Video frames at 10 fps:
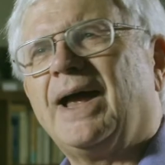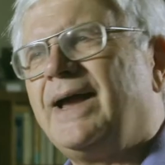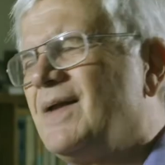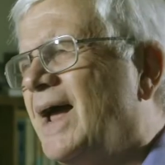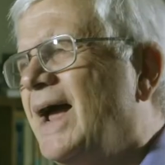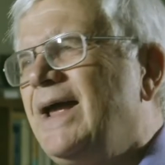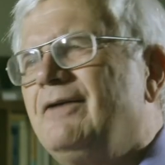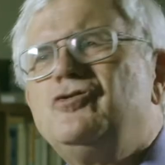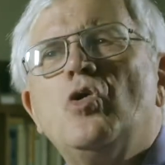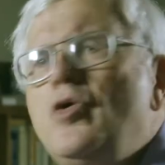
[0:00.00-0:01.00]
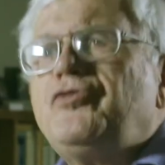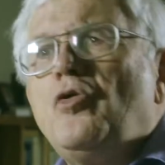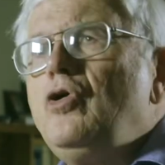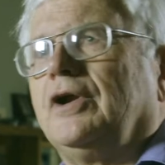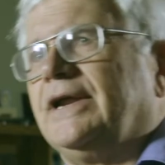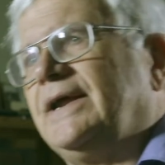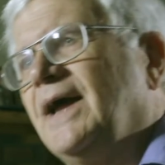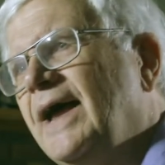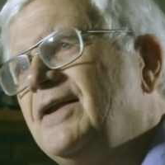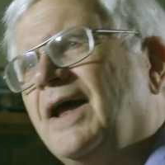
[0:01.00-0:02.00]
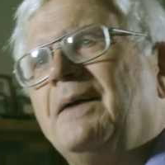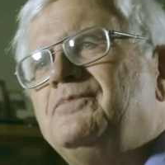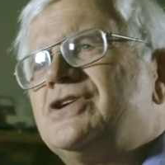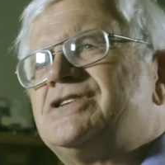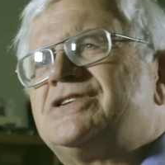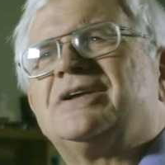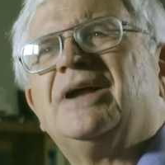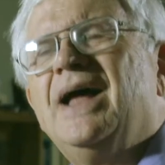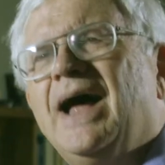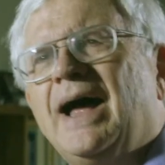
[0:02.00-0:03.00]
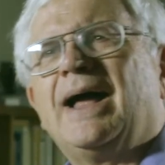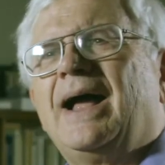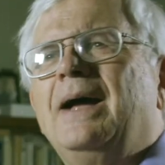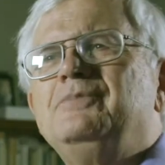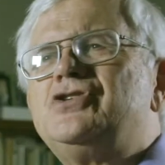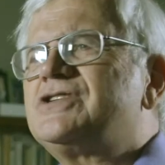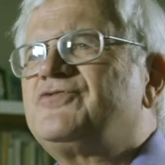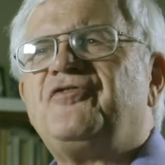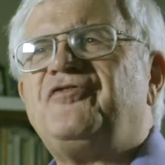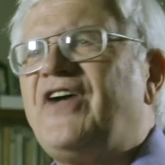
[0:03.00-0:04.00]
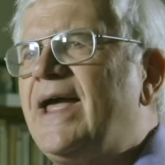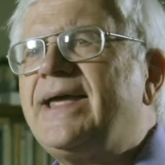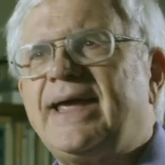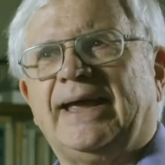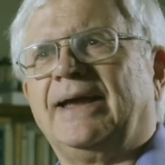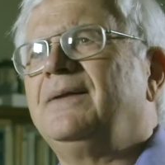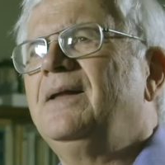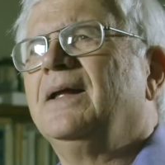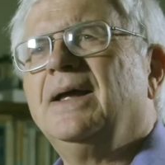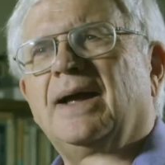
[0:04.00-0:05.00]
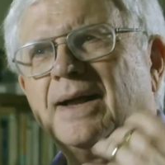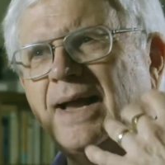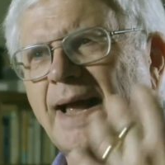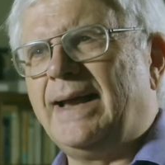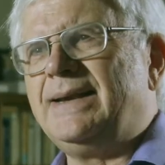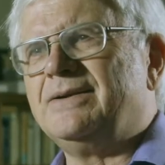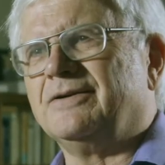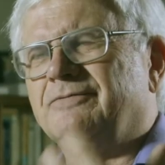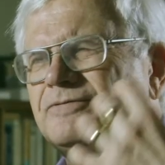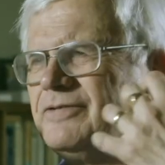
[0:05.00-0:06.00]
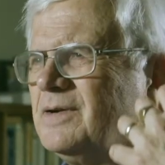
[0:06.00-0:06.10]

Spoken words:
I have no authority. I'm just faking a kind of